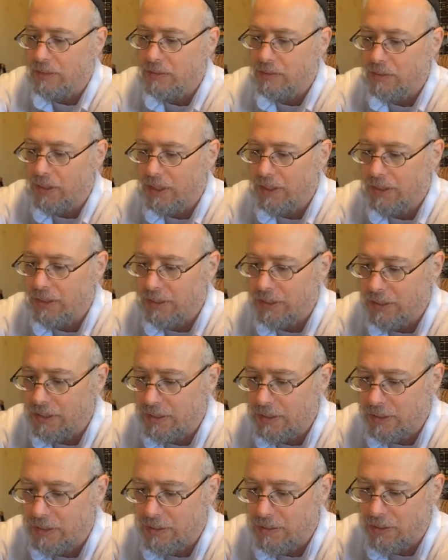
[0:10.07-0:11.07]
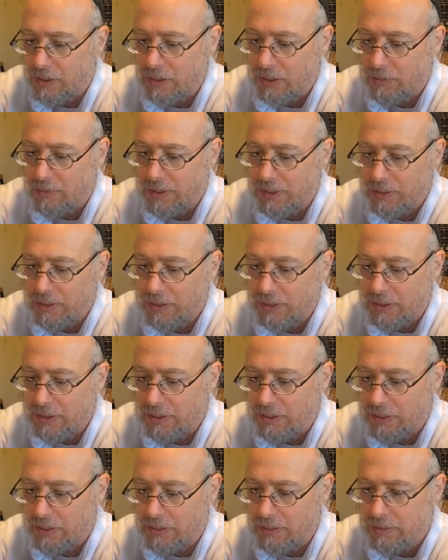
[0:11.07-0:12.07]
Why does he talk about this
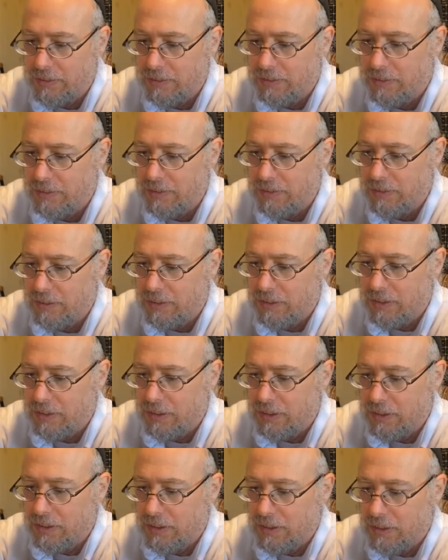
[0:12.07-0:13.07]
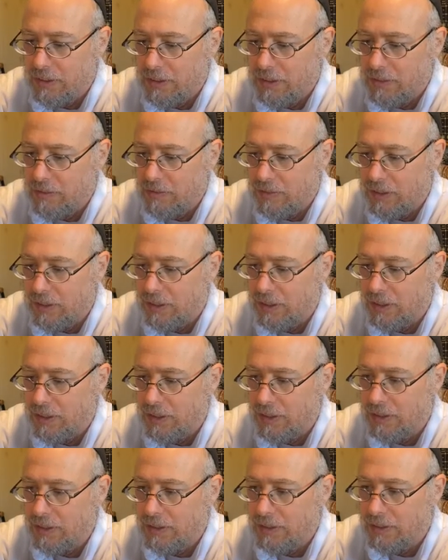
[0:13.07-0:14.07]
here?
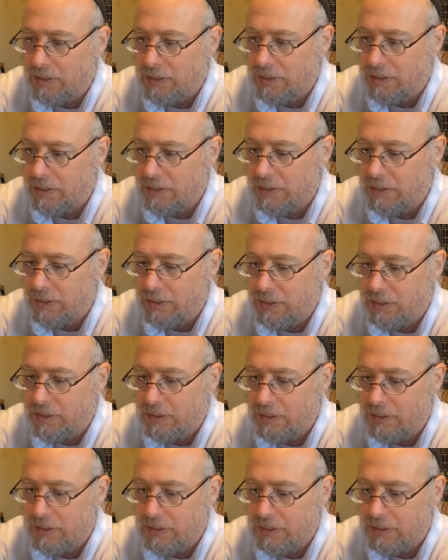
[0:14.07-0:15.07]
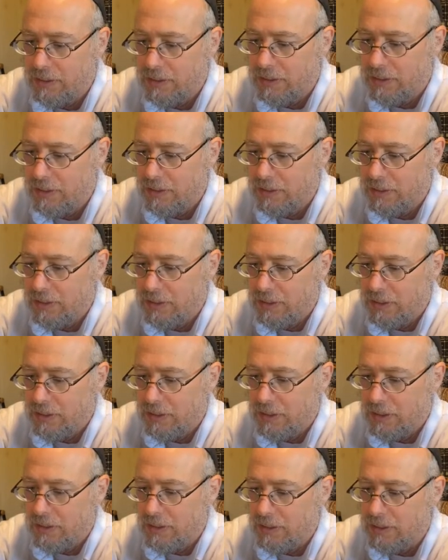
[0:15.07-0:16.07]
Because
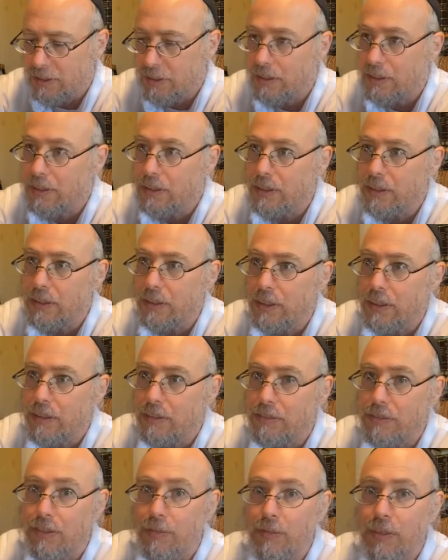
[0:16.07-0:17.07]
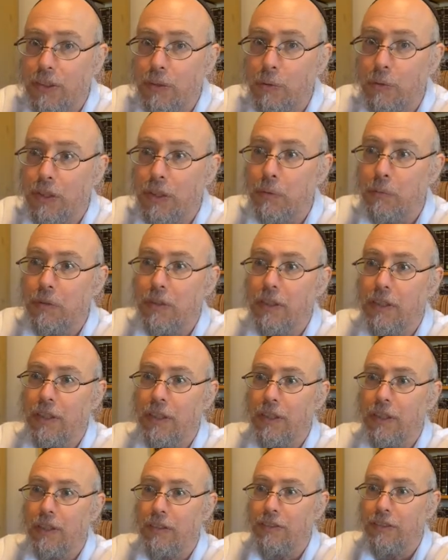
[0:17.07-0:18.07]
this is uh, from this week's uh,
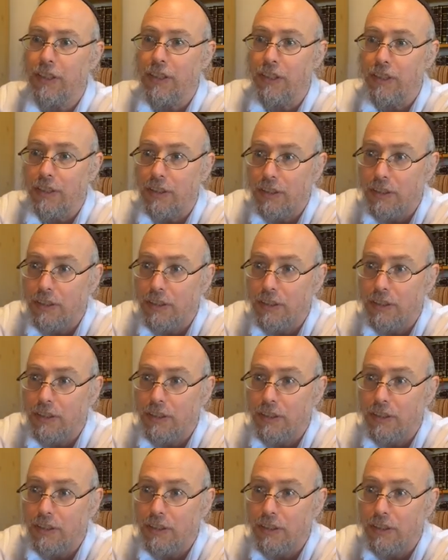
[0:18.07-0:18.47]
Haftarah.